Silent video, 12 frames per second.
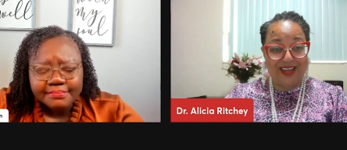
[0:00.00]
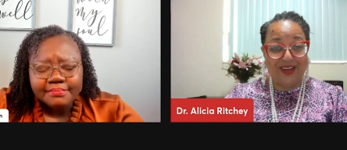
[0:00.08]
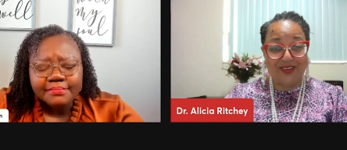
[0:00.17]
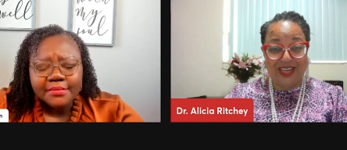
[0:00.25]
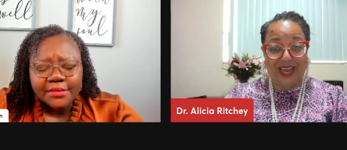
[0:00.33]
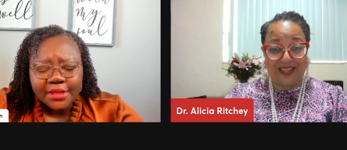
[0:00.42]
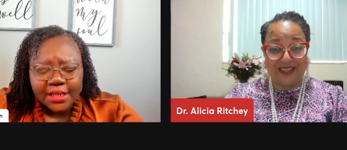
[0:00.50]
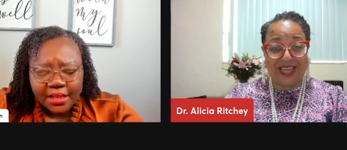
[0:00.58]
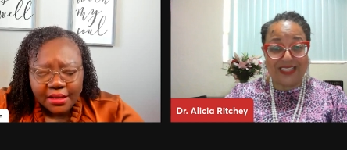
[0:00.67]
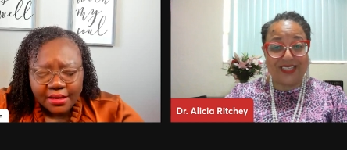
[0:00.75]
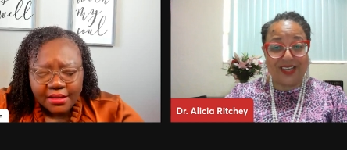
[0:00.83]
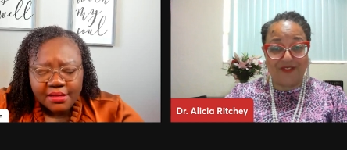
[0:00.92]
Speaker 1: Yeah,
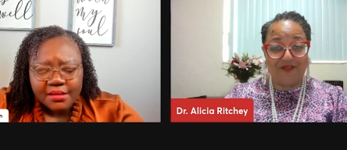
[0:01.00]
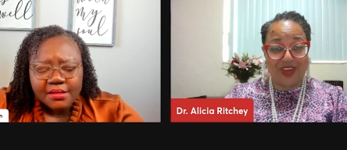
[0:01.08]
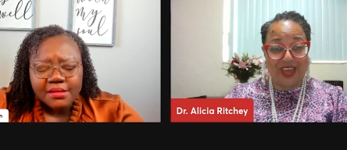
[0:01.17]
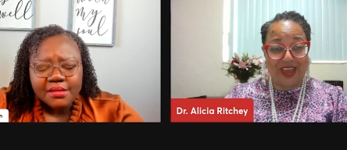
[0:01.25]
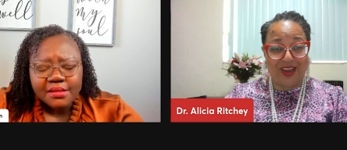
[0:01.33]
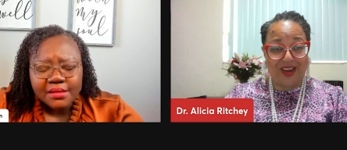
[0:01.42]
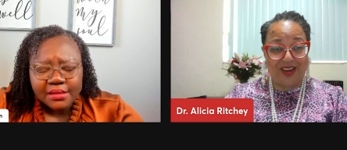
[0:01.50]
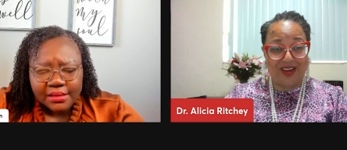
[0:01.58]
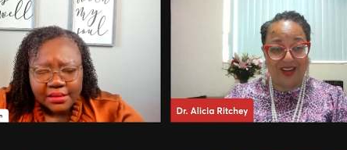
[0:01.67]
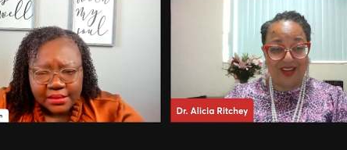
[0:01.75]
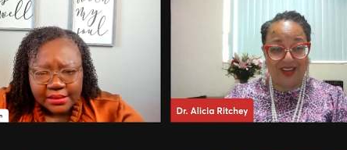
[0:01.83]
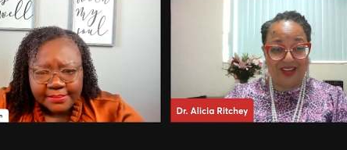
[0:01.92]
that's unfair.
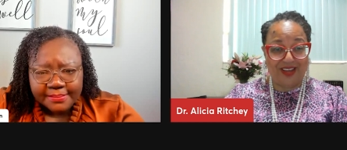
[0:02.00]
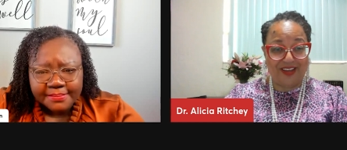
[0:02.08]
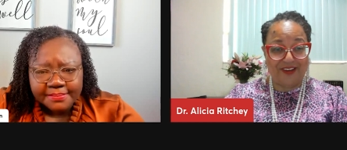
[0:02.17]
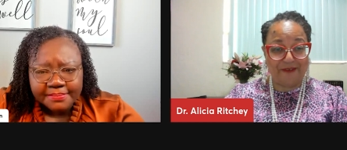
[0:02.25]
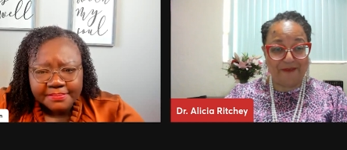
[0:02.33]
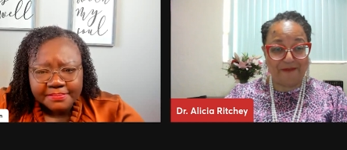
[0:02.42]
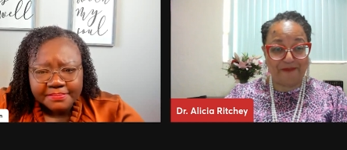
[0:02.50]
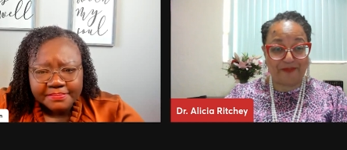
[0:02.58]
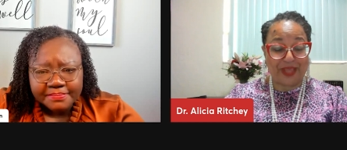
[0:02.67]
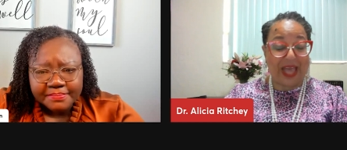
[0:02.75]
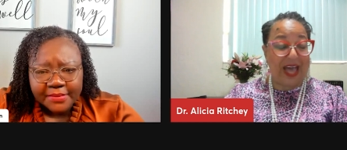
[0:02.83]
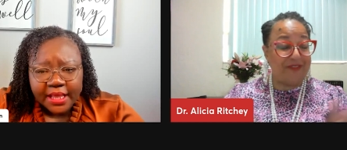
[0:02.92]
Mm.
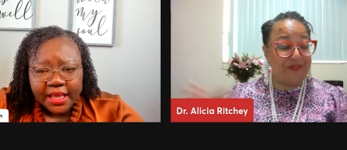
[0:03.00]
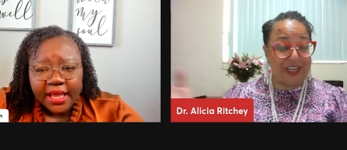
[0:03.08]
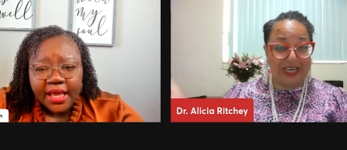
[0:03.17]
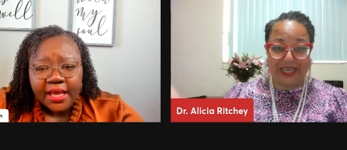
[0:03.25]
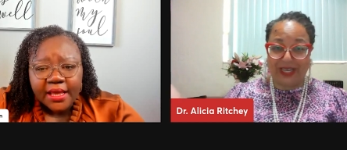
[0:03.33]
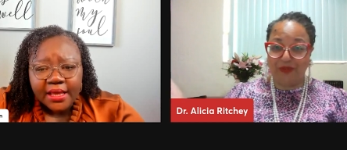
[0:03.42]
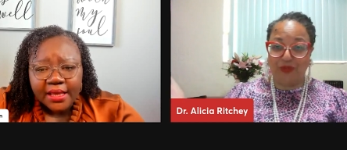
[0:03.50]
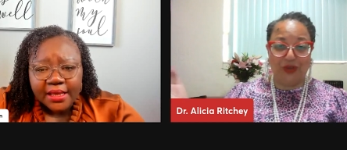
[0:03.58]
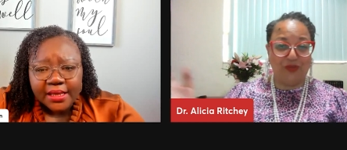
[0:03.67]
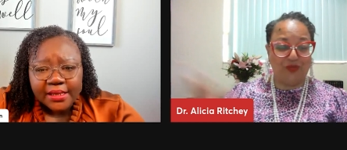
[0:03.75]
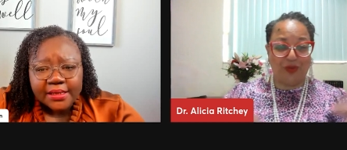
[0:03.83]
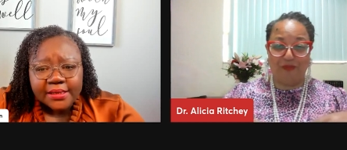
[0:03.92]
I've done it. We
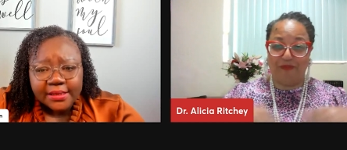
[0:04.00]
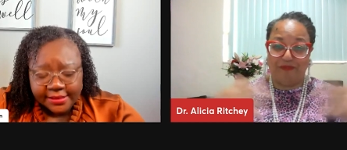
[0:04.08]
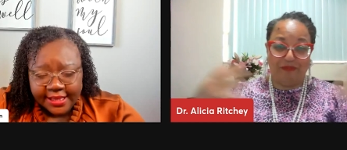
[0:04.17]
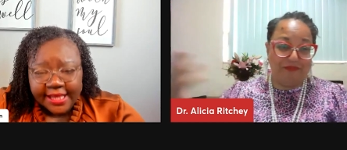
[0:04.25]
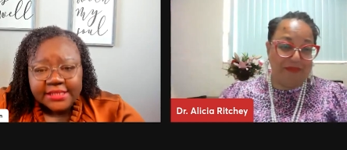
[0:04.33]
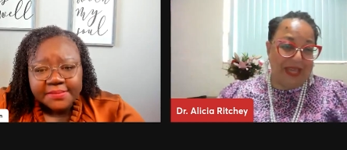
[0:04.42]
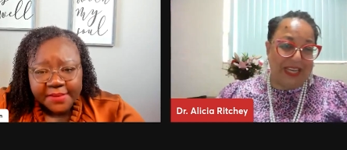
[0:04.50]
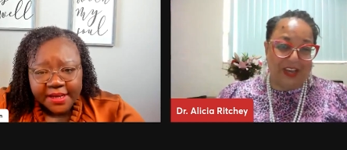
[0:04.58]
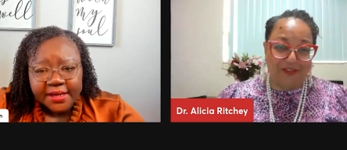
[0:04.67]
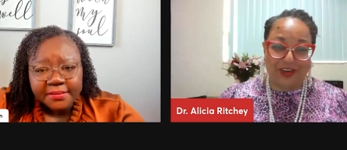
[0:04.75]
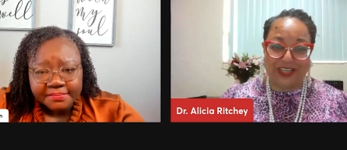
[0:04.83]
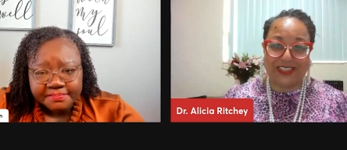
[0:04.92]
yes, many
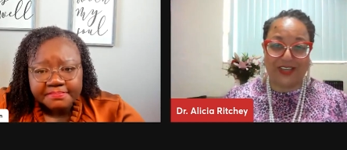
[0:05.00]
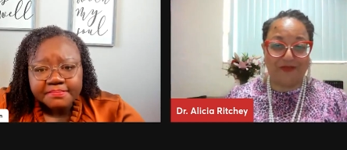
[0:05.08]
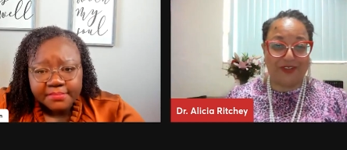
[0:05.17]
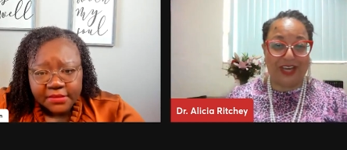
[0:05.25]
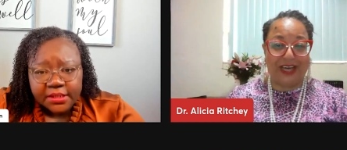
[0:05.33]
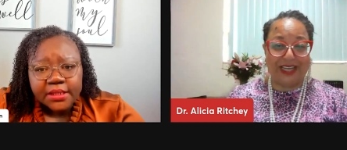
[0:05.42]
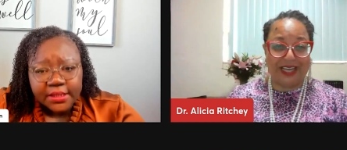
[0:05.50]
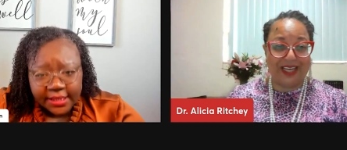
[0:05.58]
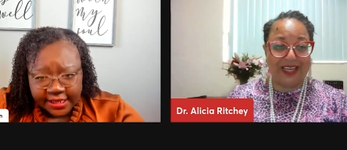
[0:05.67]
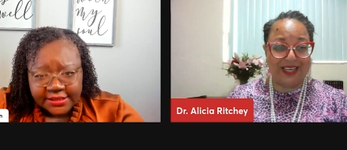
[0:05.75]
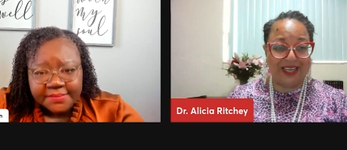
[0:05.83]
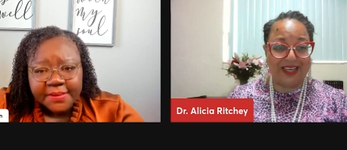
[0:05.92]
ma'am. of us have done it.
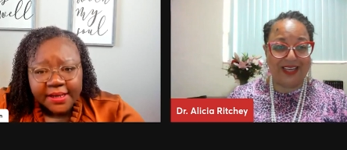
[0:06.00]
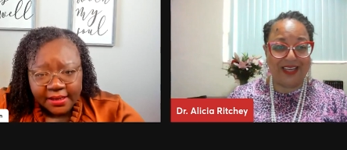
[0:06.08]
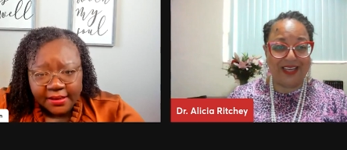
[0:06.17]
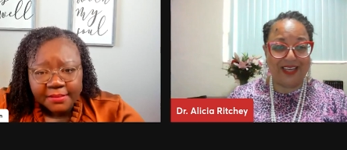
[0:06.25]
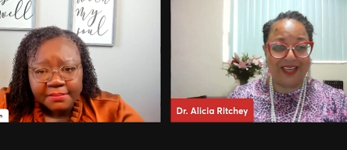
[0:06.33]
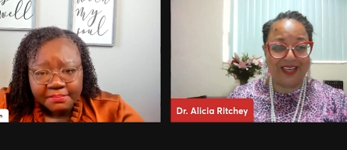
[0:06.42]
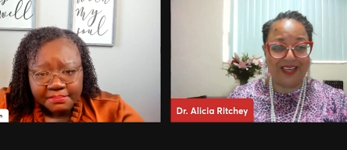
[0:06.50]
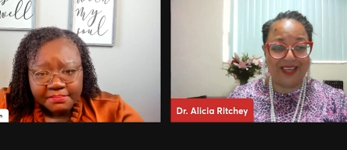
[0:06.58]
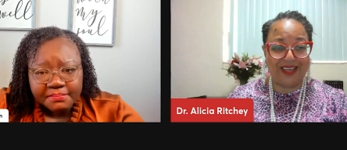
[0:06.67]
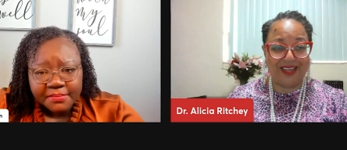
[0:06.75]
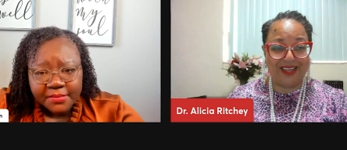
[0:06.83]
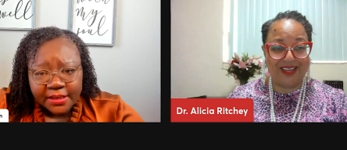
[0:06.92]
Speaker 2: Yes, ma'am.
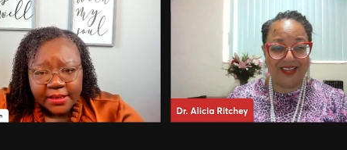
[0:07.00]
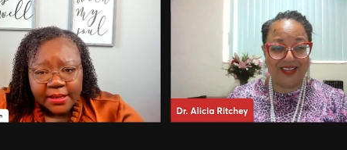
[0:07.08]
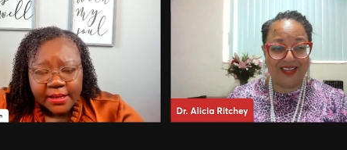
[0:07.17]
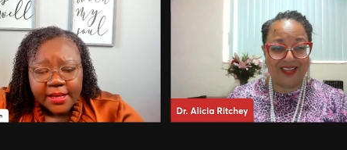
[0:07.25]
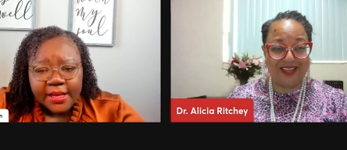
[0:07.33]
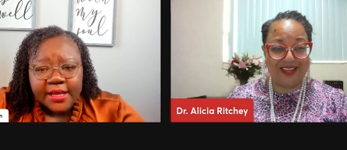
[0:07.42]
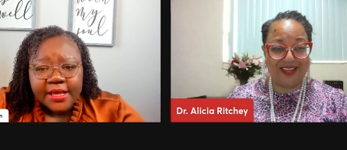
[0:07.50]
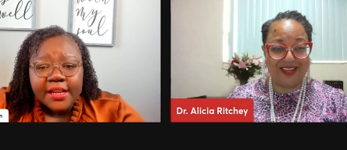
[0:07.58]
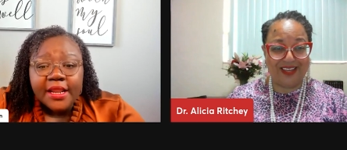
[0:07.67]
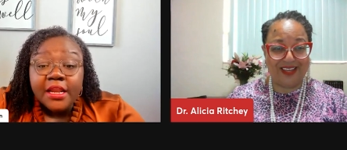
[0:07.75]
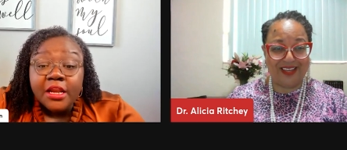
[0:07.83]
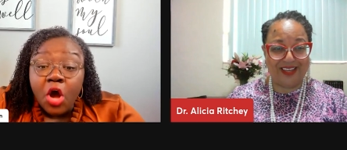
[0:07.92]
It
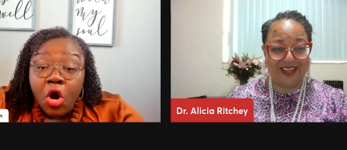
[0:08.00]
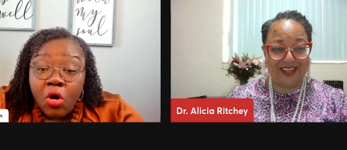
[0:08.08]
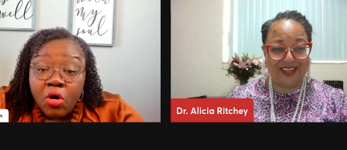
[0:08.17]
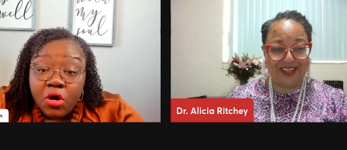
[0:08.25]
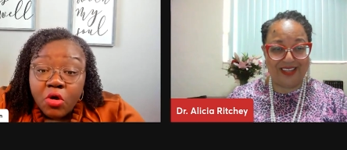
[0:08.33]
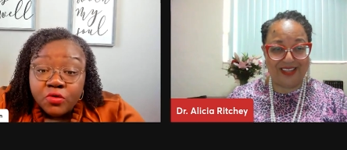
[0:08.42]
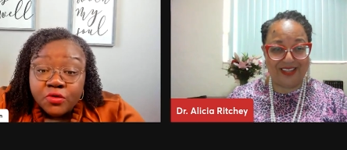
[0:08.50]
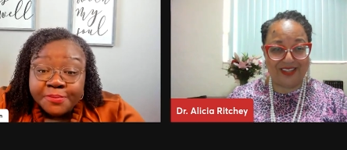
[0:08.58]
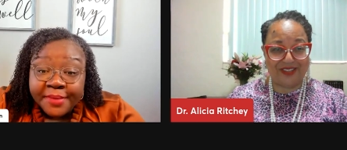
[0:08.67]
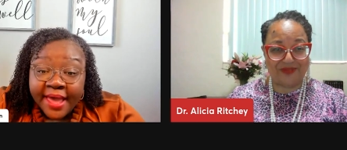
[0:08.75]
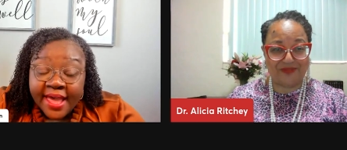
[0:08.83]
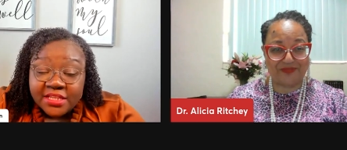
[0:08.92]
it all goes
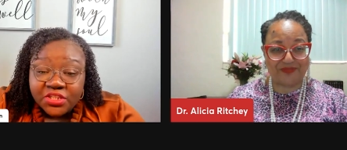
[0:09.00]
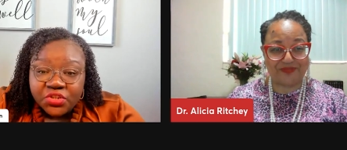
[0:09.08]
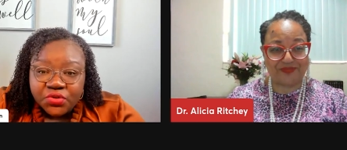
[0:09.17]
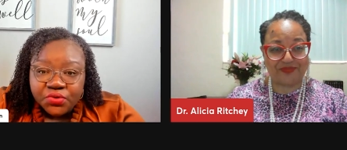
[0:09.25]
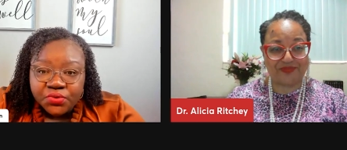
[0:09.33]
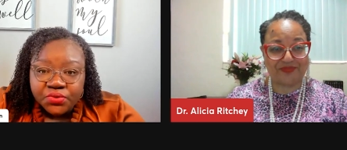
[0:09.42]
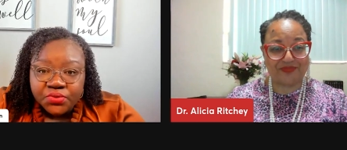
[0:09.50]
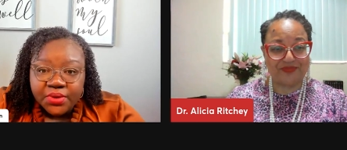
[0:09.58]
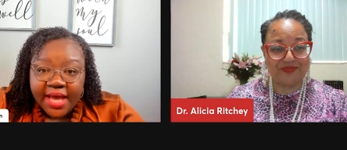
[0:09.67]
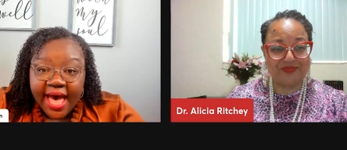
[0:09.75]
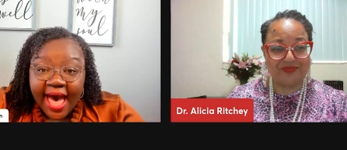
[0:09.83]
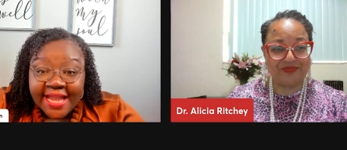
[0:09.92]
back to
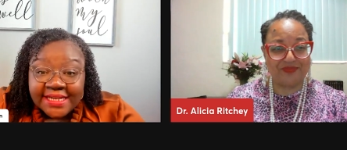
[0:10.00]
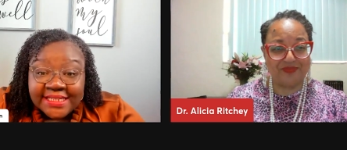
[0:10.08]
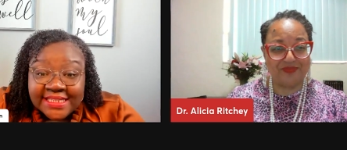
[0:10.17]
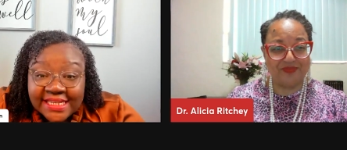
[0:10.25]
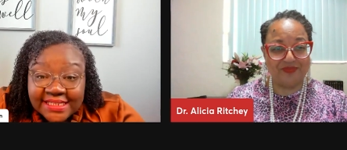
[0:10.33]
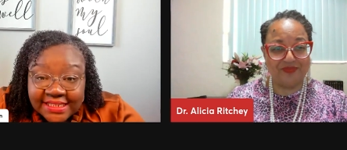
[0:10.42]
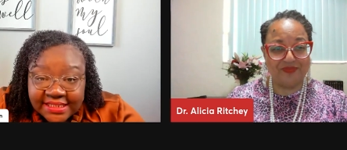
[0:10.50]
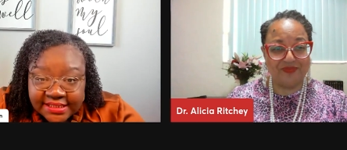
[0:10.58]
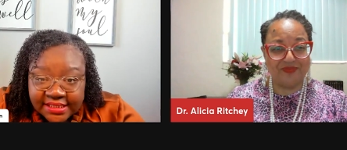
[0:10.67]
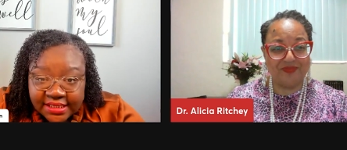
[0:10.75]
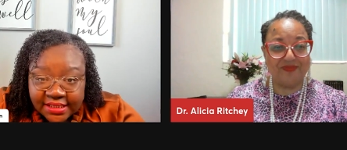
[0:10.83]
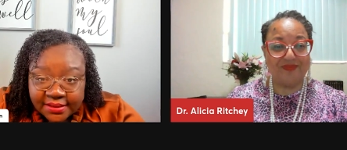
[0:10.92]

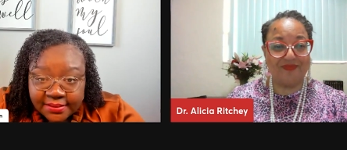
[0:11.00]
identity.